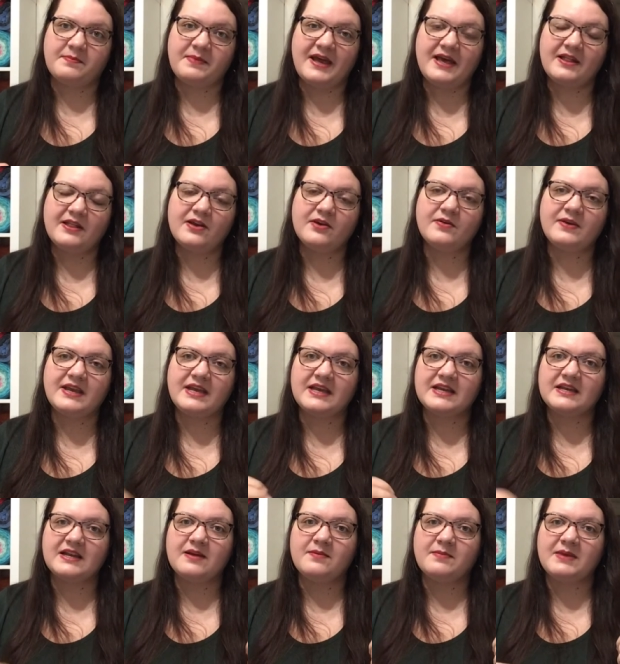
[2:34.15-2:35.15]
pillow
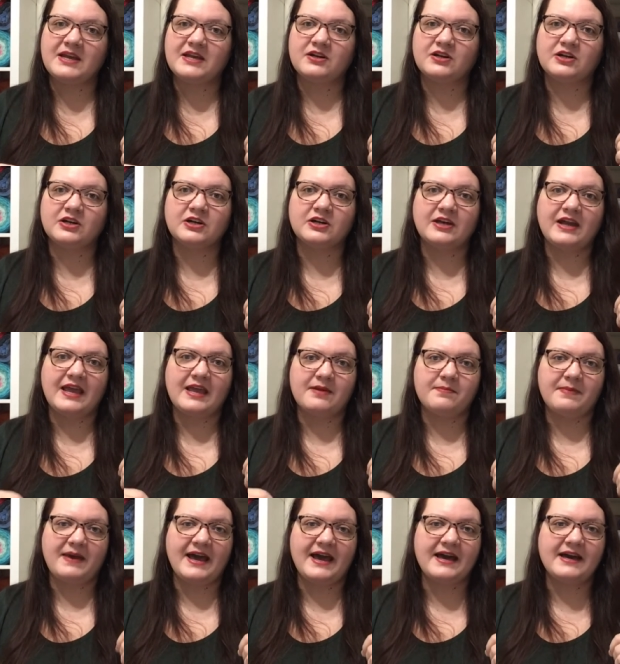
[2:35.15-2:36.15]
and I made her a
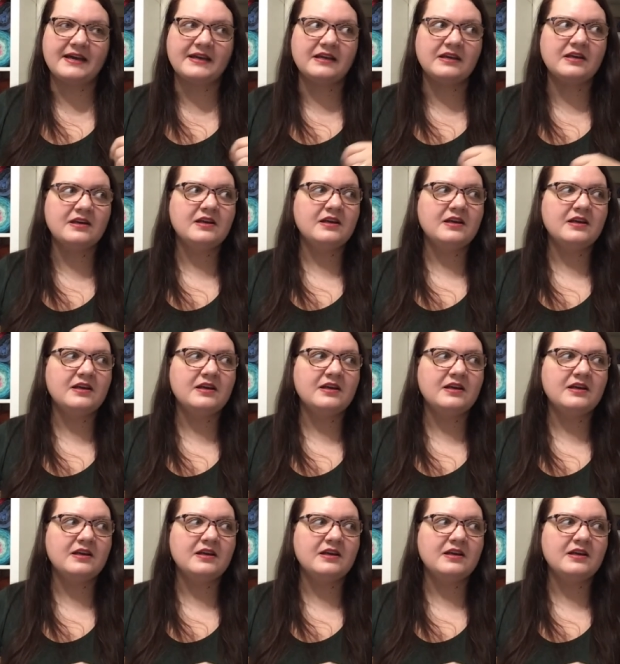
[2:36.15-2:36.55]
bag